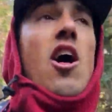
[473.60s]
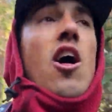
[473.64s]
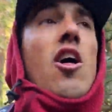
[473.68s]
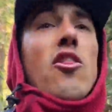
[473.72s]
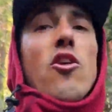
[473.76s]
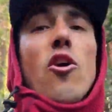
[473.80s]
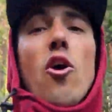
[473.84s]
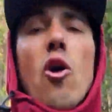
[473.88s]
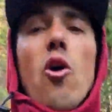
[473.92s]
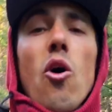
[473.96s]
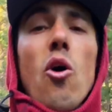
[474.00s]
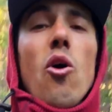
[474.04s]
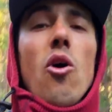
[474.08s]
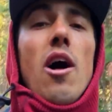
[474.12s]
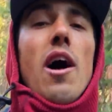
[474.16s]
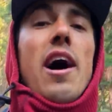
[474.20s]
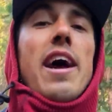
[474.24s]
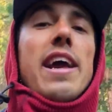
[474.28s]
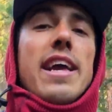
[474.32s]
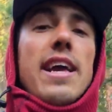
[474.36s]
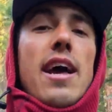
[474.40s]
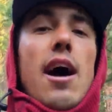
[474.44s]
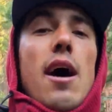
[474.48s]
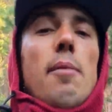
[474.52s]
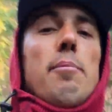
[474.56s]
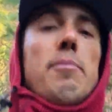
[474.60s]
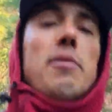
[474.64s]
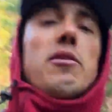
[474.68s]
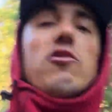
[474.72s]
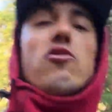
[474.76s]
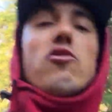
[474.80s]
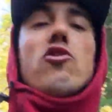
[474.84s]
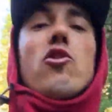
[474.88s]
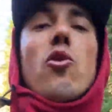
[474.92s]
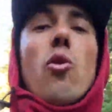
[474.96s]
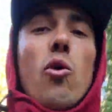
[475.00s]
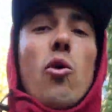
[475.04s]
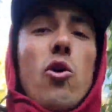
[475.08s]
The whole hike up is
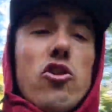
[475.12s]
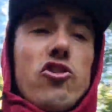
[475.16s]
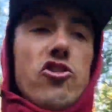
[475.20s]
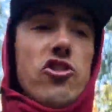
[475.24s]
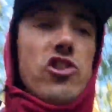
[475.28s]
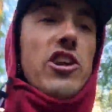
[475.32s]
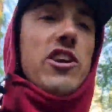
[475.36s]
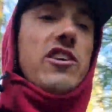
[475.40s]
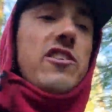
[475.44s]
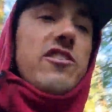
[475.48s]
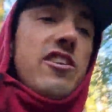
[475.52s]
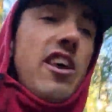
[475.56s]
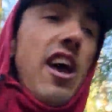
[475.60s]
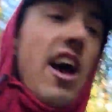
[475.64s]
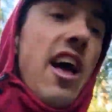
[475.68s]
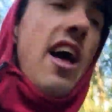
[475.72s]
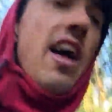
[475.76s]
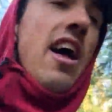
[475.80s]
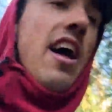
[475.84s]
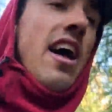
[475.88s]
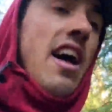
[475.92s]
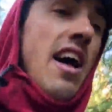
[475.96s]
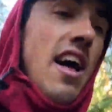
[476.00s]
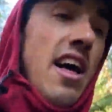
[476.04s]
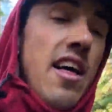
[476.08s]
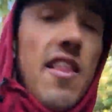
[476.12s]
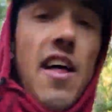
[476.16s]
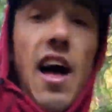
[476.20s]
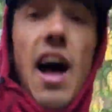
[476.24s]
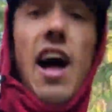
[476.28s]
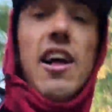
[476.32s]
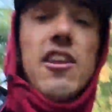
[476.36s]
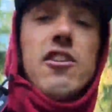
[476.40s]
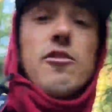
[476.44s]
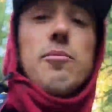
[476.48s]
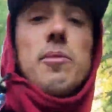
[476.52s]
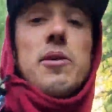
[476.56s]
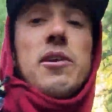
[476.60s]
gorgeous. The
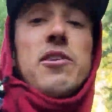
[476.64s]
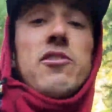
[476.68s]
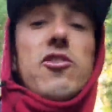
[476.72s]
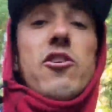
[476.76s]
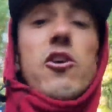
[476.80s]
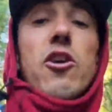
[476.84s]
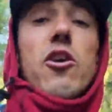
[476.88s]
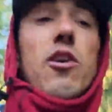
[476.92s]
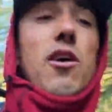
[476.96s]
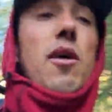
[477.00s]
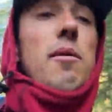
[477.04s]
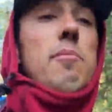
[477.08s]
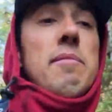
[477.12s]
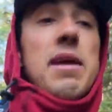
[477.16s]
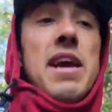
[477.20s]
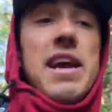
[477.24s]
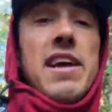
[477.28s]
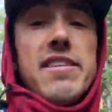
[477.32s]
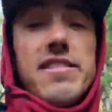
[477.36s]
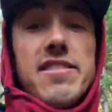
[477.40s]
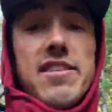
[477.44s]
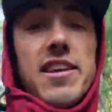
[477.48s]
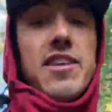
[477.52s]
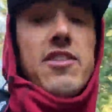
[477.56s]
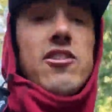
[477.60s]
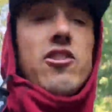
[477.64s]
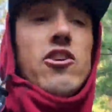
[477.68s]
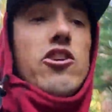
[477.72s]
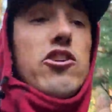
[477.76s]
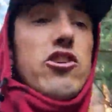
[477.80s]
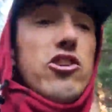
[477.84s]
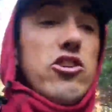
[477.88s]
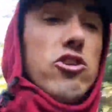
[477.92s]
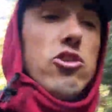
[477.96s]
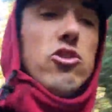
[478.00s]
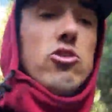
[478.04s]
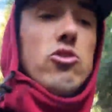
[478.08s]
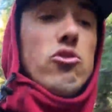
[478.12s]
hot springs are amazing. They're
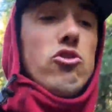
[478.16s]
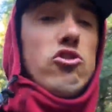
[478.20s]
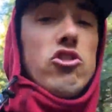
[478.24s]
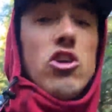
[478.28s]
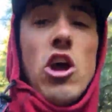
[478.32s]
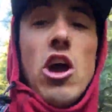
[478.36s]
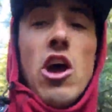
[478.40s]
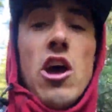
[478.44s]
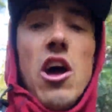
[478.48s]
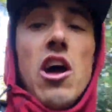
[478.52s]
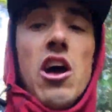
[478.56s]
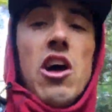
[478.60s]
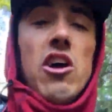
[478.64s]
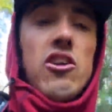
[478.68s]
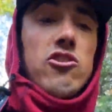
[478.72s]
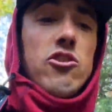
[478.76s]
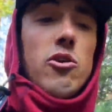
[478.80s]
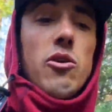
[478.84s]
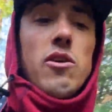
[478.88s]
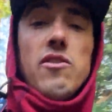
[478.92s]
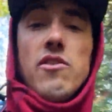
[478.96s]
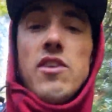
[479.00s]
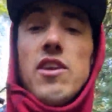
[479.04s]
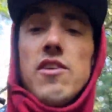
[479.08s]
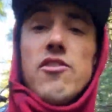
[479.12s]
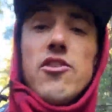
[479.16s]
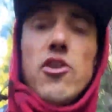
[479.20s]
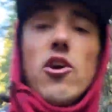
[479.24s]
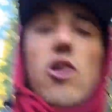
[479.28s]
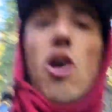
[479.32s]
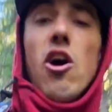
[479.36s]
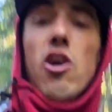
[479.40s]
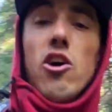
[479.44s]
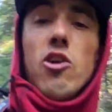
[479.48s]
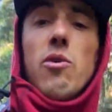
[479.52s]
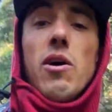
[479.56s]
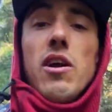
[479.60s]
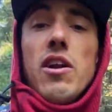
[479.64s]
huge. So even if there
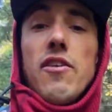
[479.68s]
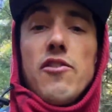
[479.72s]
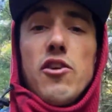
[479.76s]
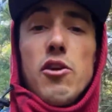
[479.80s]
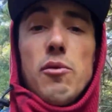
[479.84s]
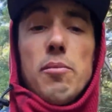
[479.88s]
are quite a few